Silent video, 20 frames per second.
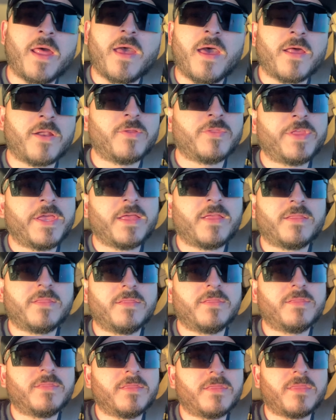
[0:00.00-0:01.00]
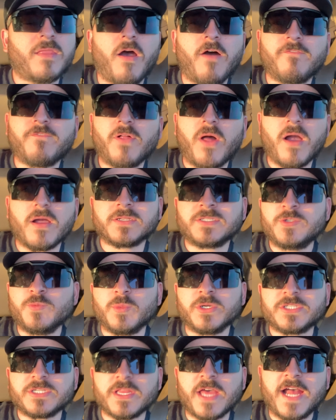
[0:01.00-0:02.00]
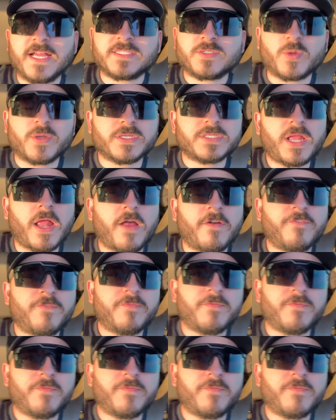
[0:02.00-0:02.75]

I don't think I'll vlog too much of that sort of stuff.